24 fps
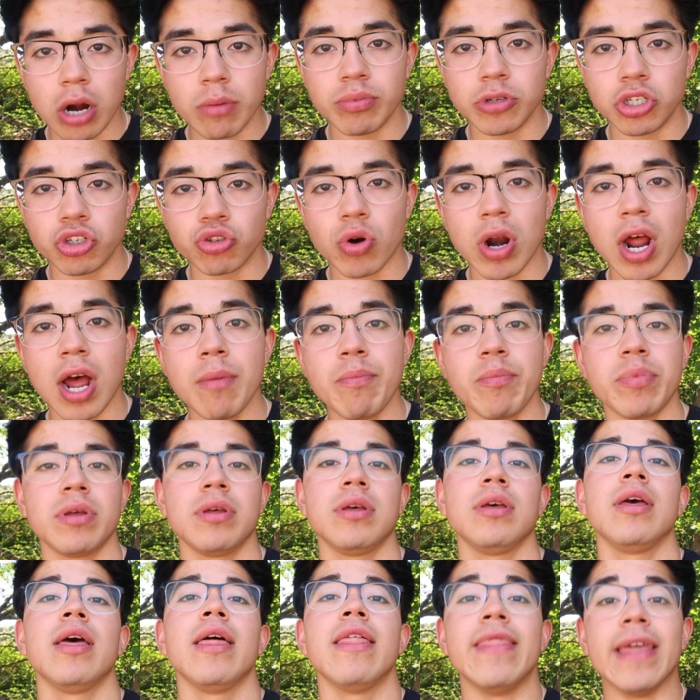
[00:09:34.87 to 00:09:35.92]
drop,
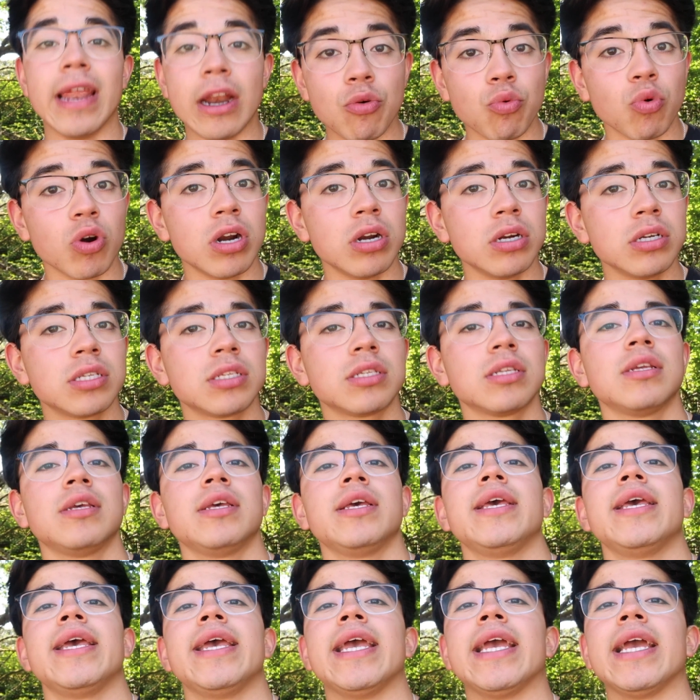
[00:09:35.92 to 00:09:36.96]
their words,
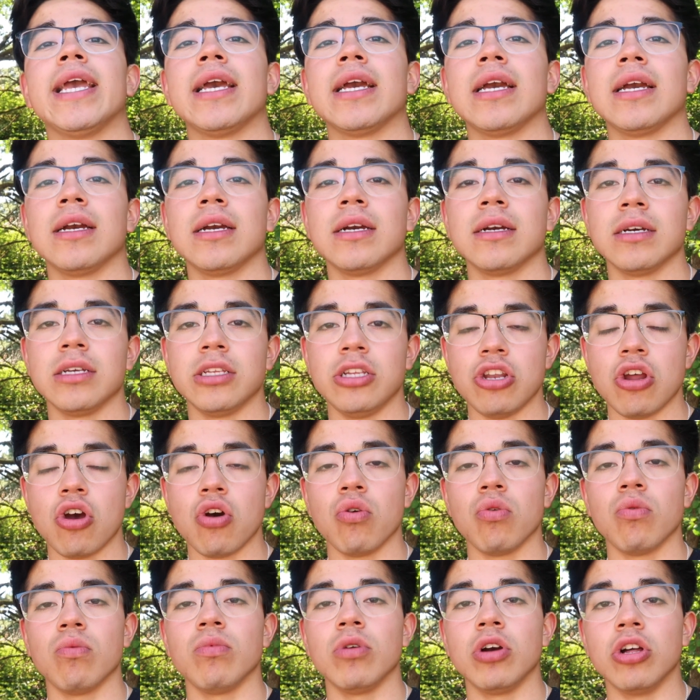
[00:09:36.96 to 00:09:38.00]
in
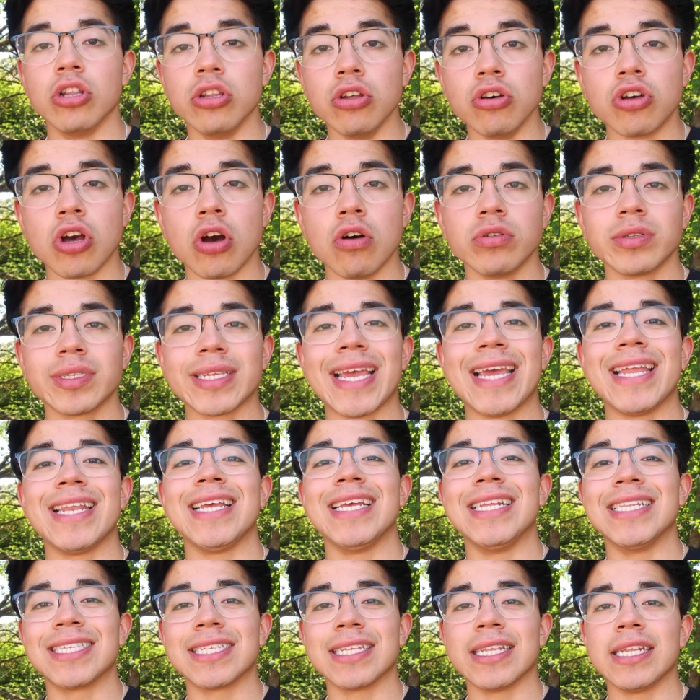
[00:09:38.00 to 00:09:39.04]
glucose and
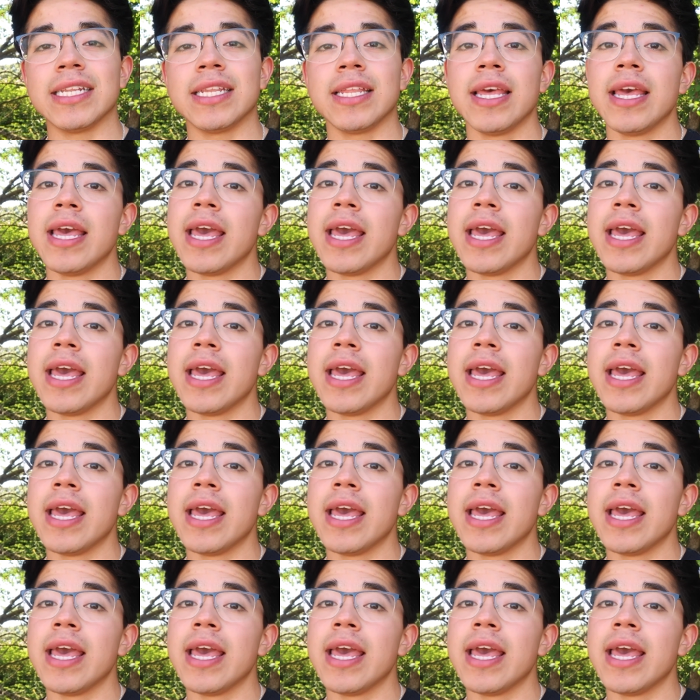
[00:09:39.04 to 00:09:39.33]
insulin.